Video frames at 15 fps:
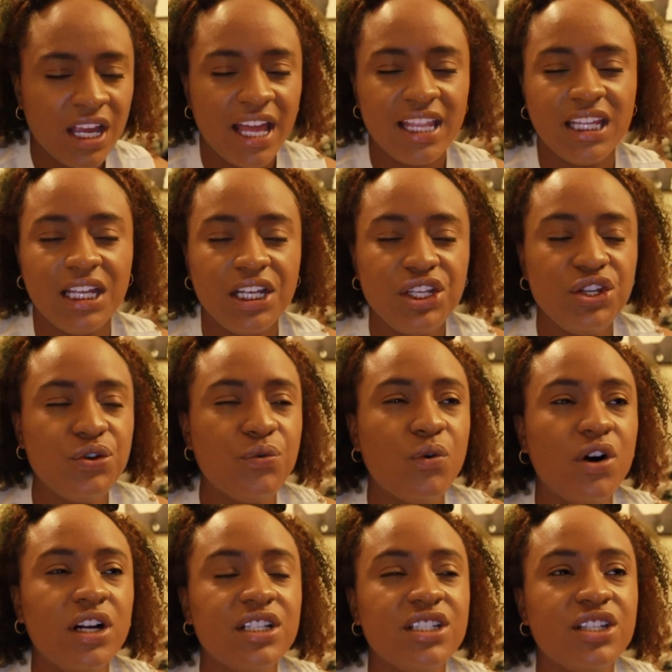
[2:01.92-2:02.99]
And then you
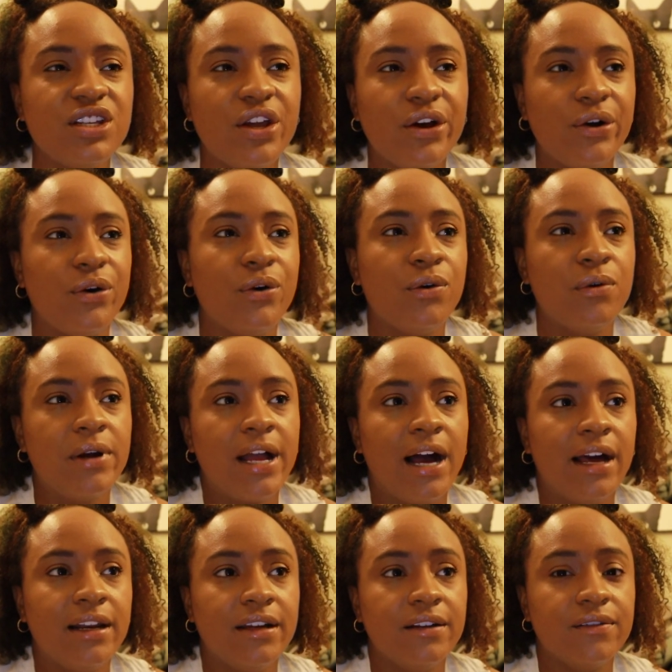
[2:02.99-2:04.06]
want to know
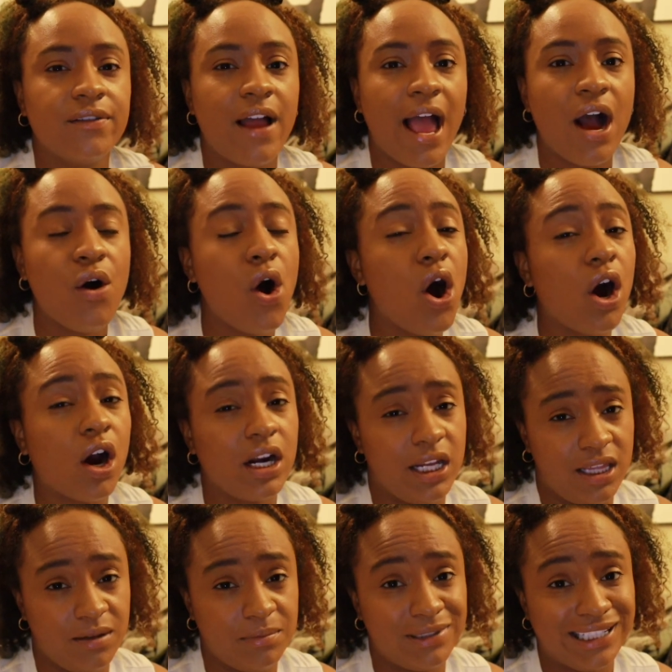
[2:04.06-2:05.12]
kind of how
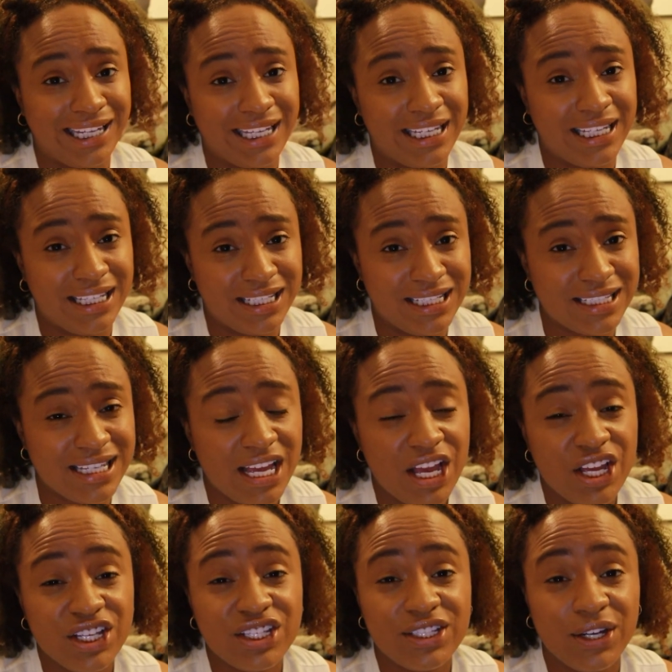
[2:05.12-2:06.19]
hardy the plant is.
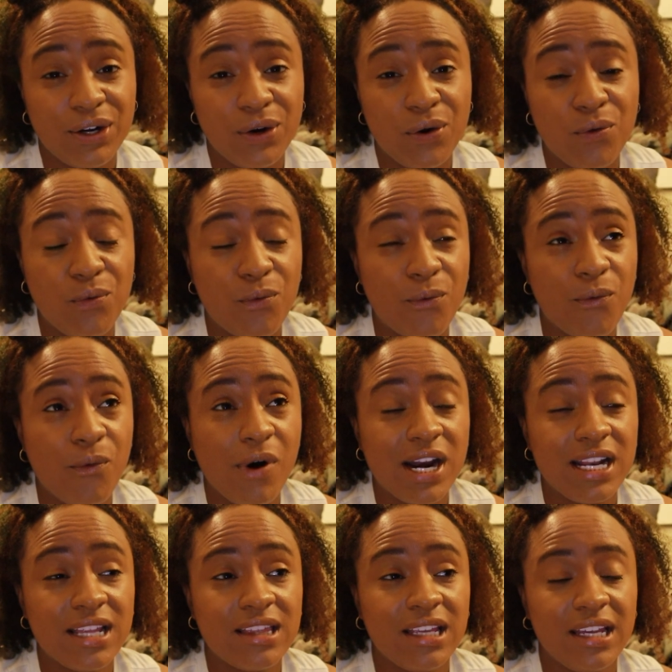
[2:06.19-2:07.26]
So
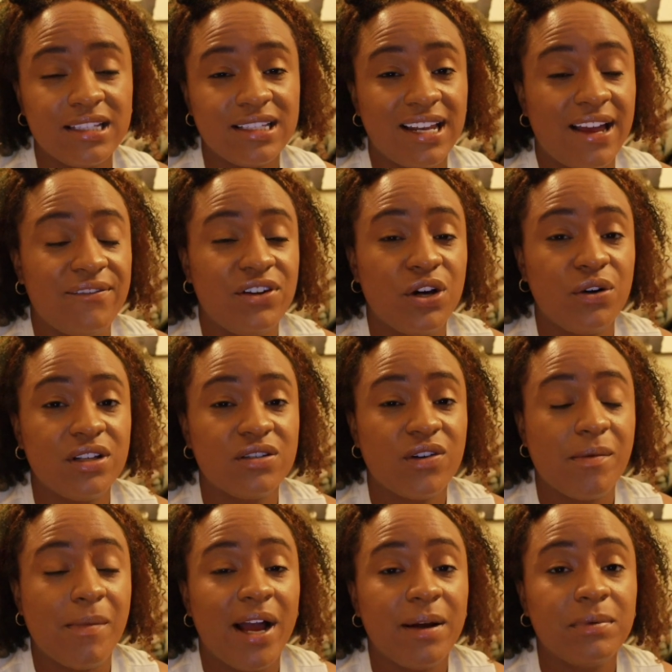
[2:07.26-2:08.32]
one of the things that I've noticed
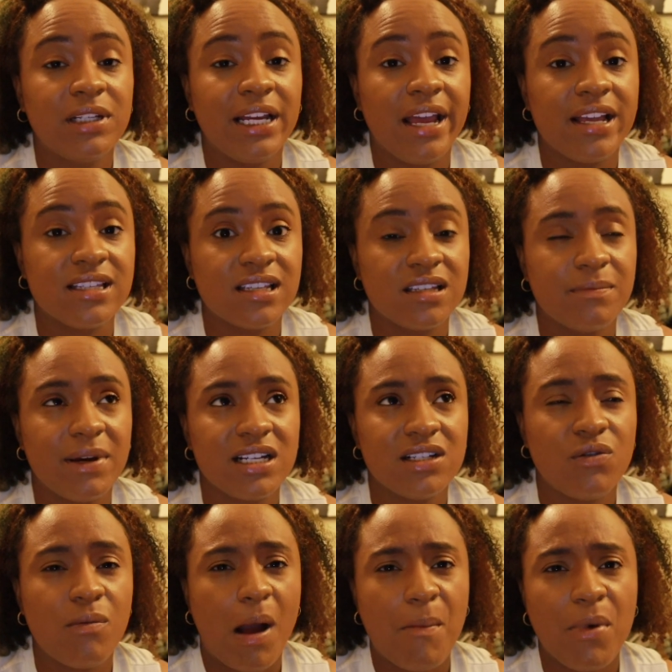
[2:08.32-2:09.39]
with my plants,
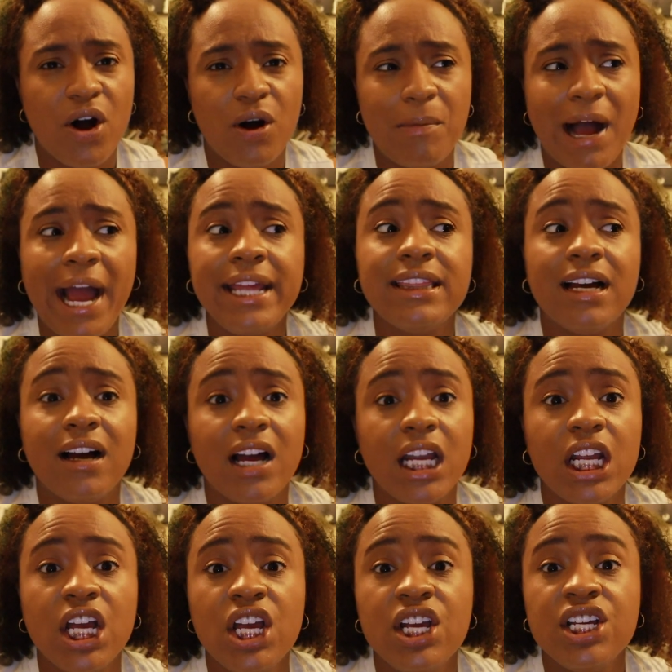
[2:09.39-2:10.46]
especially with my ball
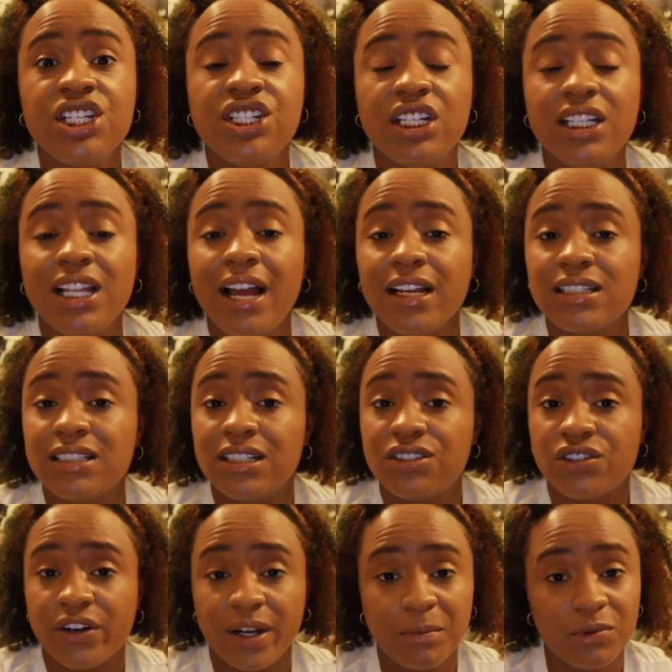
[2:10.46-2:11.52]
python, she likes to
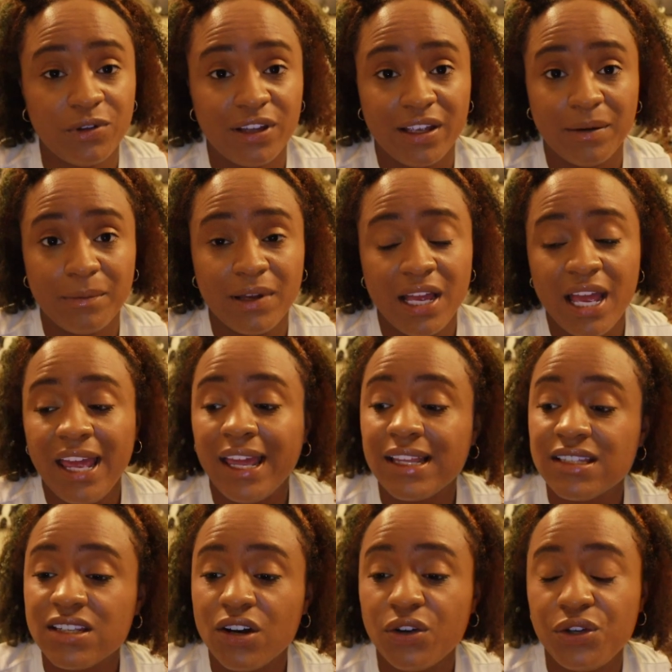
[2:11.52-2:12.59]
trample them.
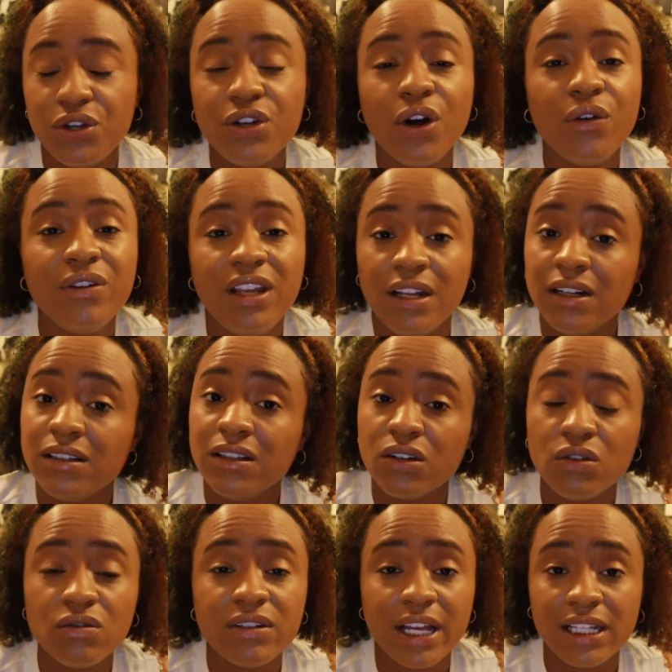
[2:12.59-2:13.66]
And so you don't need a
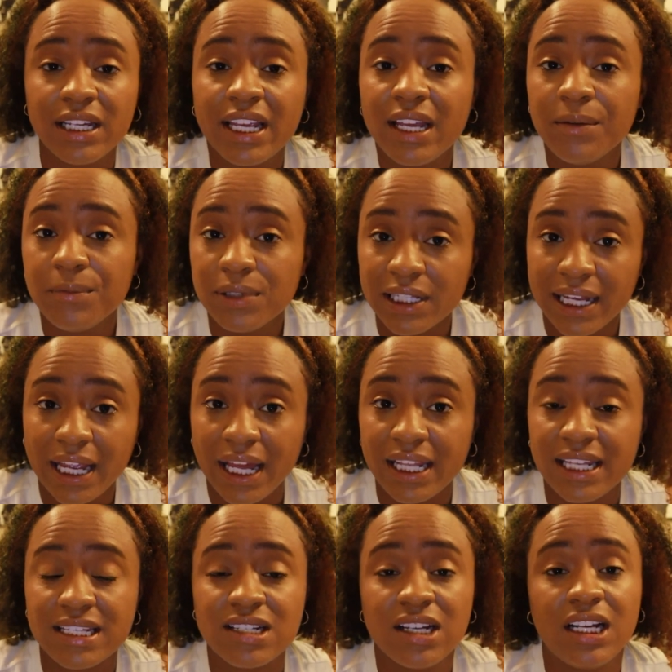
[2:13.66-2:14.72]
little delicate
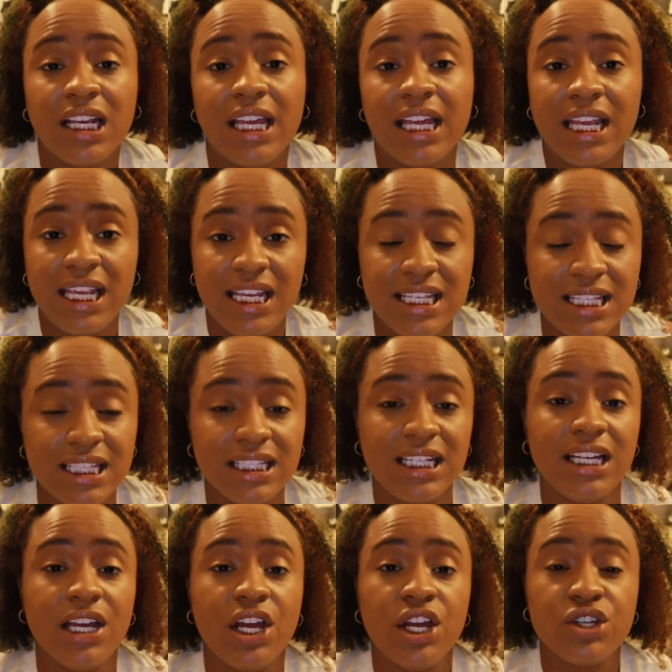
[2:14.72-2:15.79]
plant that's going to get
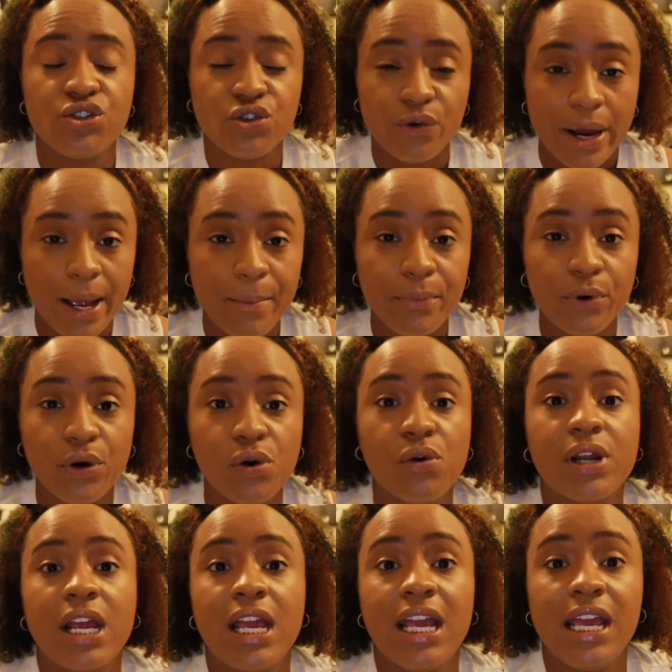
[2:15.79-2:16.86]
easily
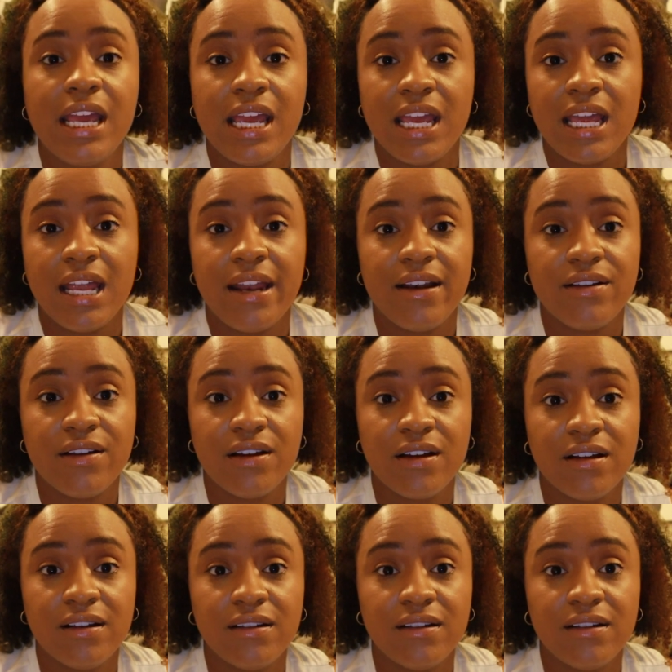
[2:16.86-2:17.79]
trampled and